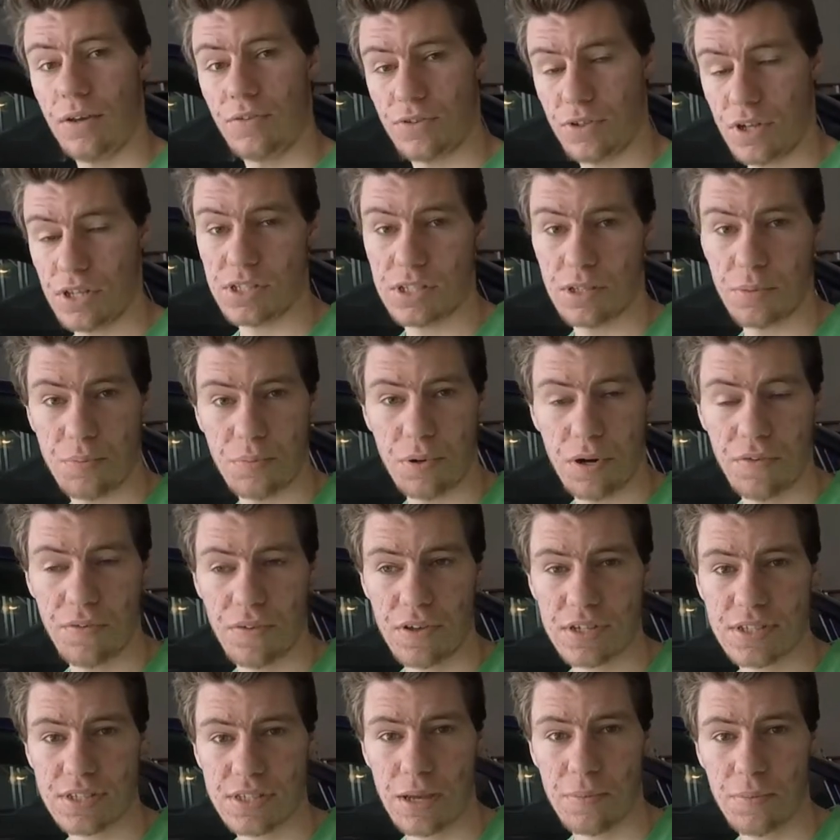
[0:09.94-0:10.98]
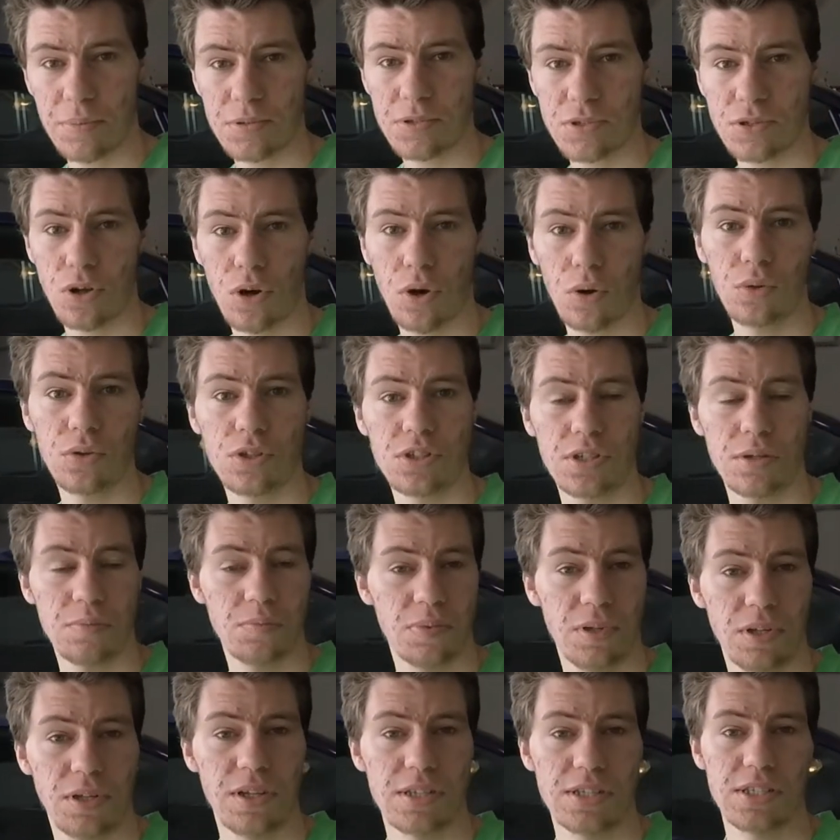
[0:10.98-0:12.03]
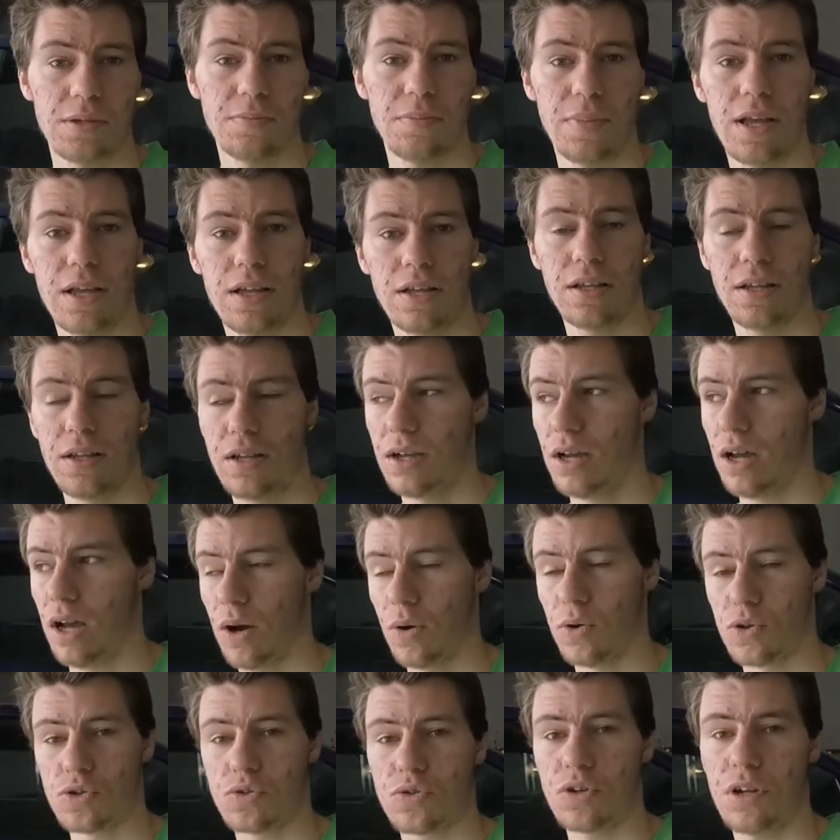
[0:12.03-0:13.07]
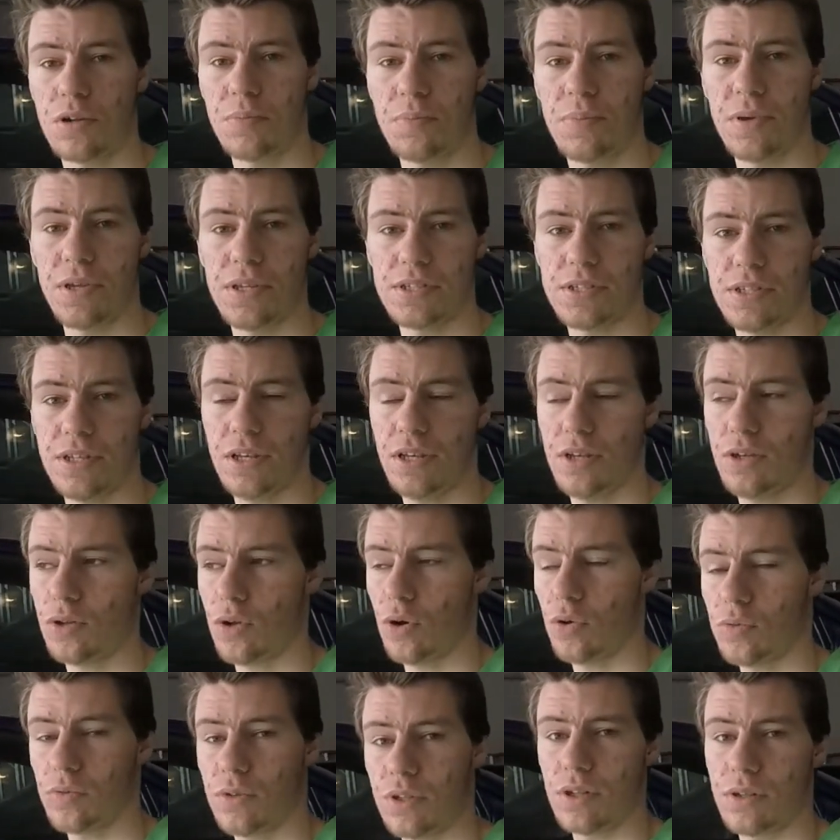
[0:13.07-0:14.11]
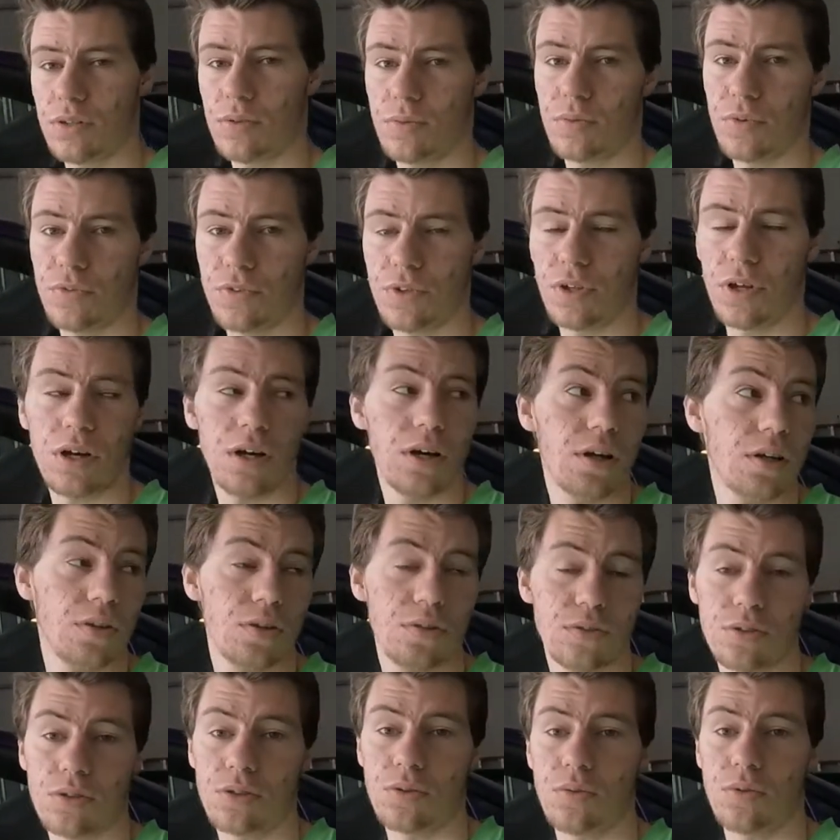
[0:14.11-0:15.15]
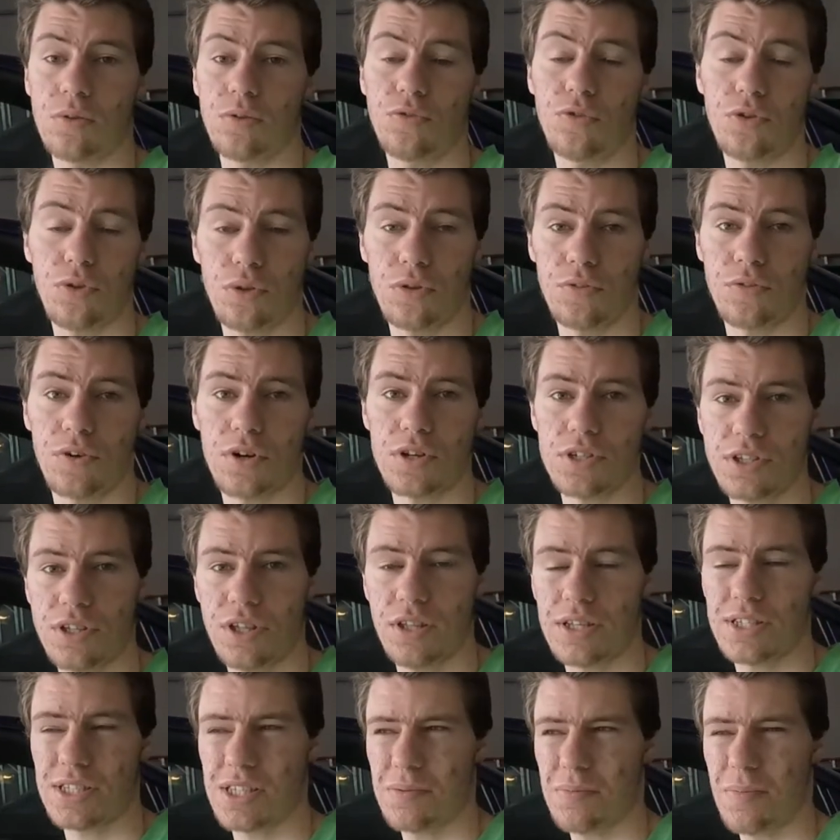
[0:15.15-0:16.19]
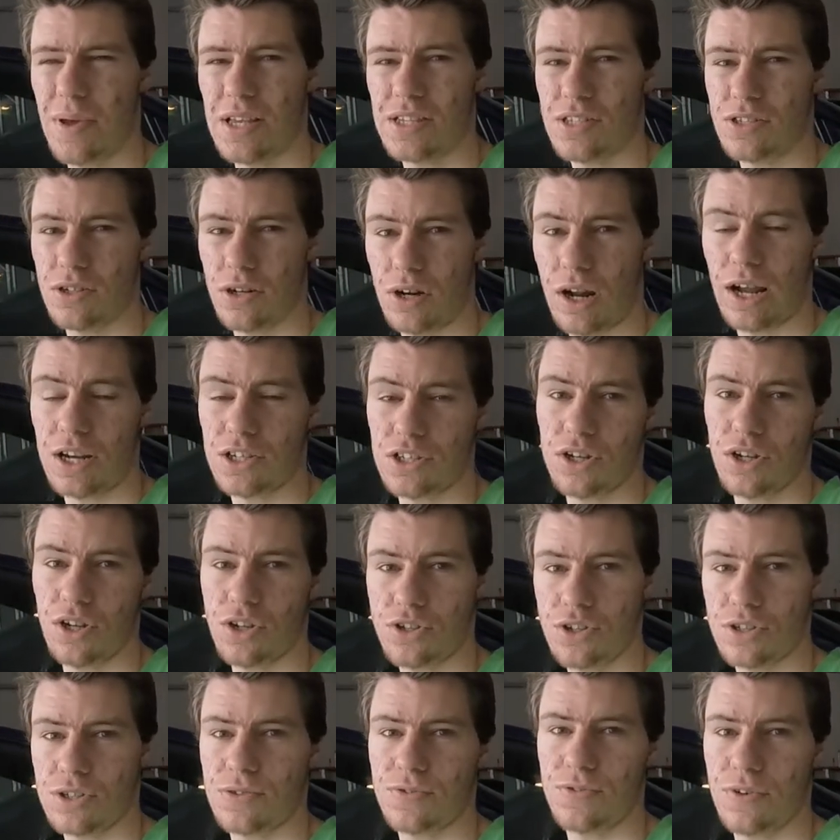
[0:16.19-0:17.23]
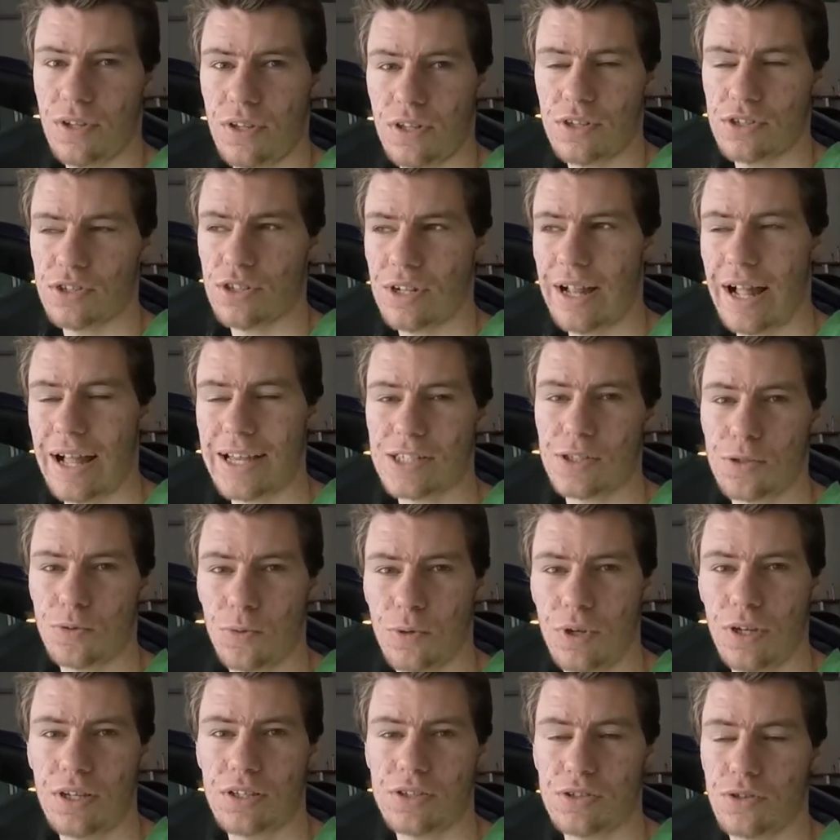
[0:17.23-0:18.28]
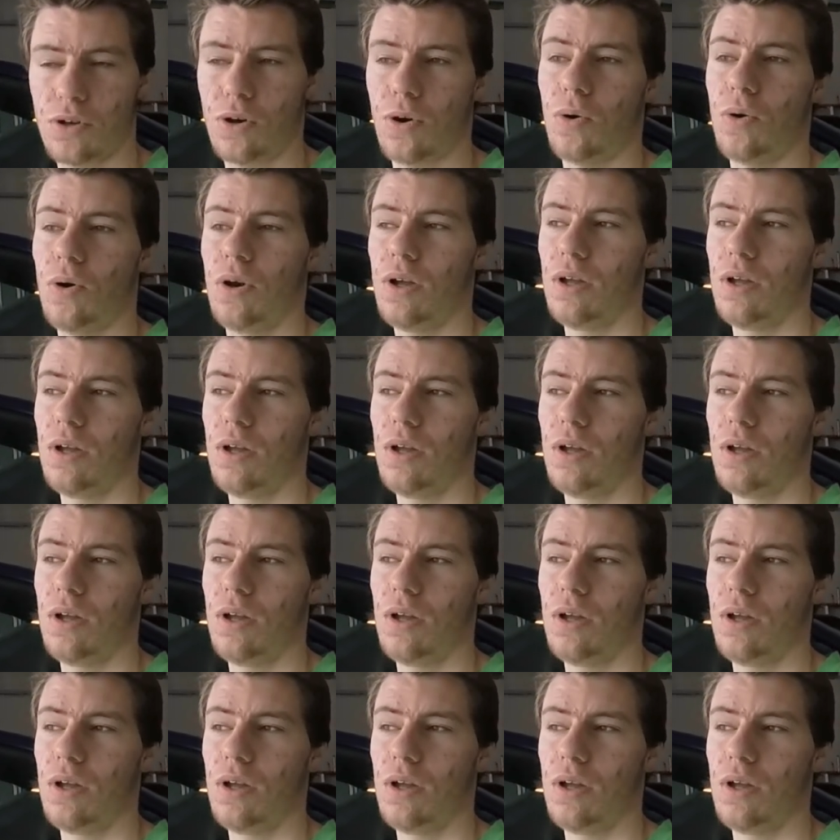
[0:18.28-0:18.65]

since the previous episode. Simply I was really busy, with the university. The semester actually just finished last week, so